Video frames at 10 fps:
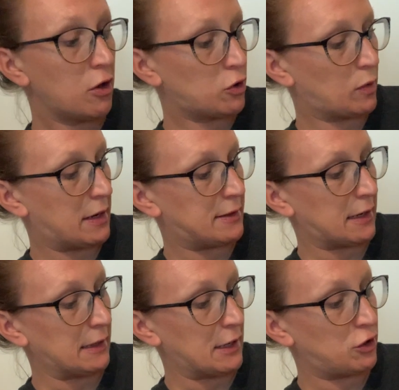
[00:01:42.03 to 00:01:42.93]
So he
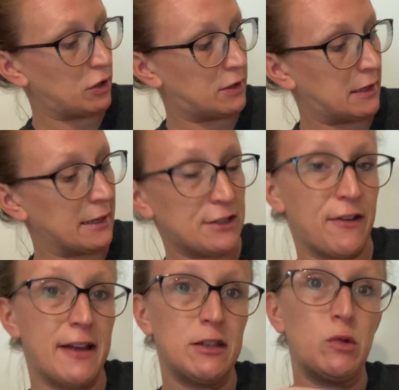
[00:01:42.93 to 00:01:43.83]
said, let's just dig as
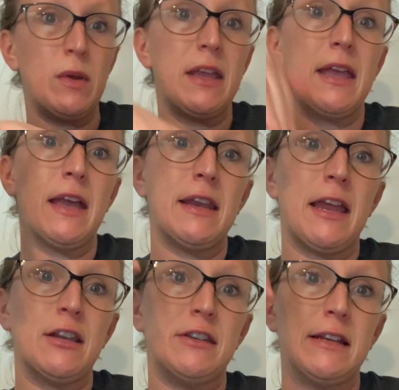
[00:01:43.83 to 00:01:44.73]
fast as we can
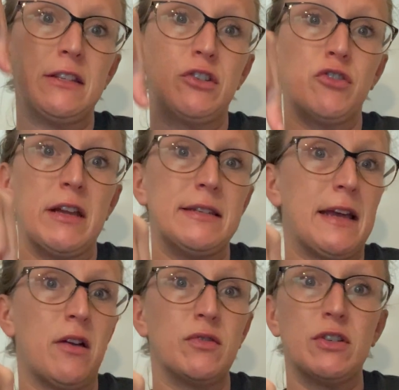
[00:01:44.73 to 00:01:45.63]
and dig straight down,